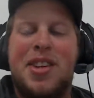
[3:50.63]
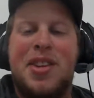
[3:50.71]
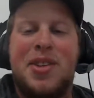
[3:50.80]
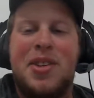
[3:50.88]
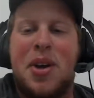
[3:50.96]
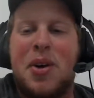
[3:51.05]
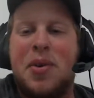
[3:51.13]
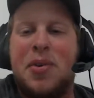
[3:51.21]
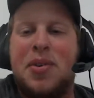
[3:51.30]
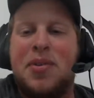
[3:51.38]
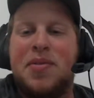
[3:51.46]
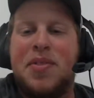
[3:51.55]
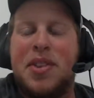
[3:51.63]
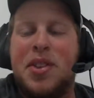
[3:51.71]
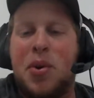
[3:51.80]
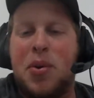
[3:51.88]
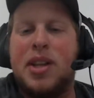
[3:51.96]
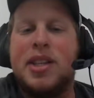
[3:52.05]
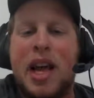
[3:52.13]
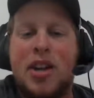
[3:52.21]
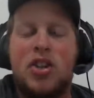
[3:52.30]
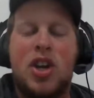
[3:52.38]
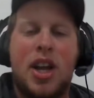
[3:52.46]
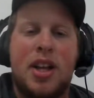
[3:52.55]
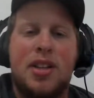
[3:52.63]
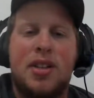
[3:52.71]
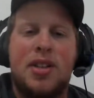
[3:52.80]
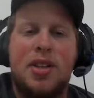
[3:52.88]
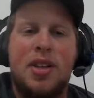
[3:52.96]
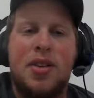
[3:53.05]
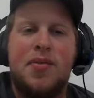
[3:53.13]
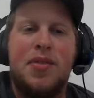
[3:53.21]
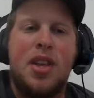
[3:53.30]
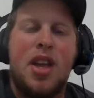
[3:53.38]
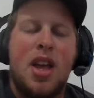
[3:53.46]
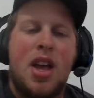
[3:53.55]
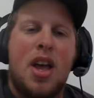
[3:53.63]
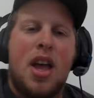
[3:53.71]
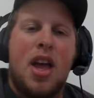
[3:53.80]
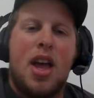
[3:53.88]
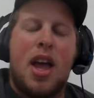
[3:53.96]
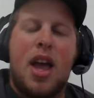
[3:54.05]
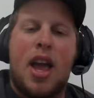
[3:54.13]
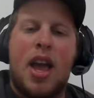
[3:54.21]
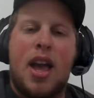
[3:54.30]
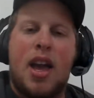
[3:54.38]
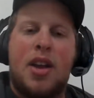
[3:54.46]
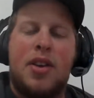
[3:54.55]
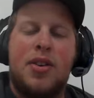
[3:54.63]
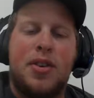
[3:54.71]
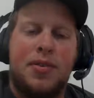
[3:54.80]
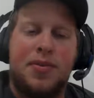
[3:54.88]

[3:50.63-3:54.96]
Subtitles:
So there is that chance. And